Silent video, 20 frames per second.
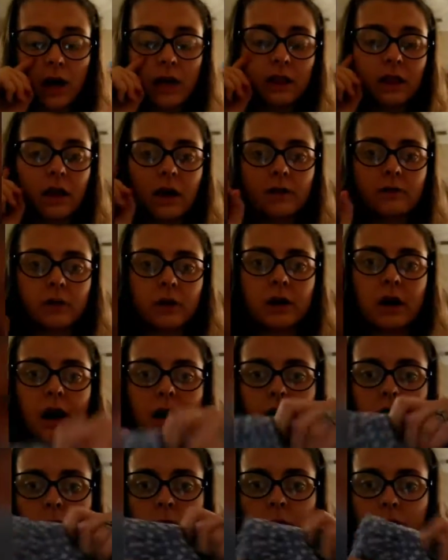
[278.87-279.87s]
I love when
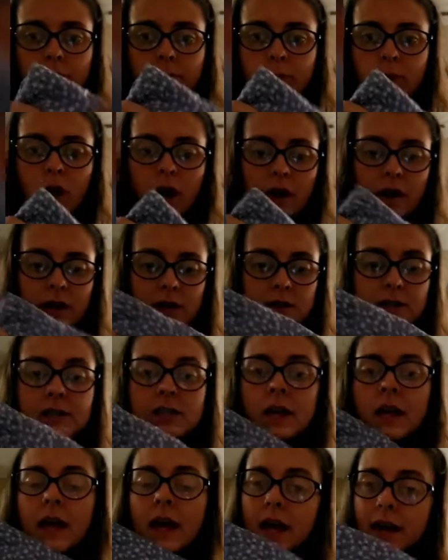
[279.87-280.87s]
I can wear
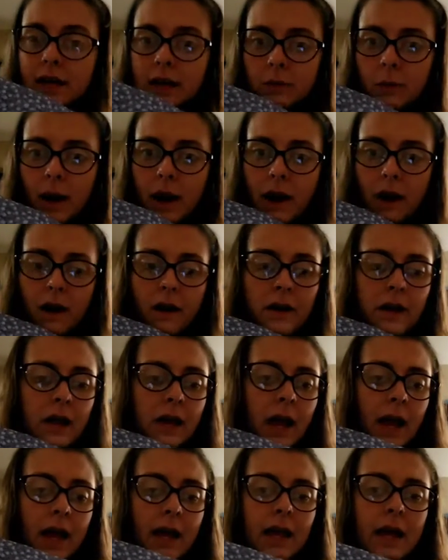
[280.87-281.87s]
products anywhere,
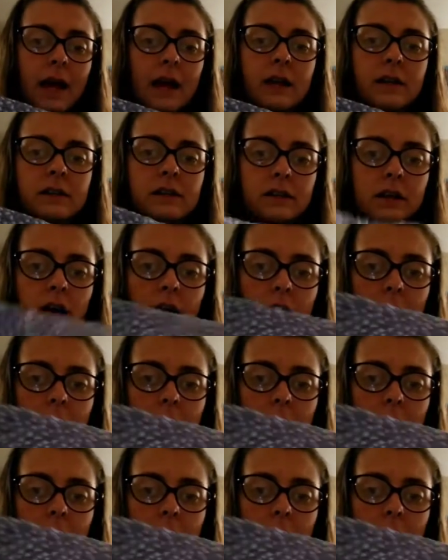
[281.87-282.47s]
and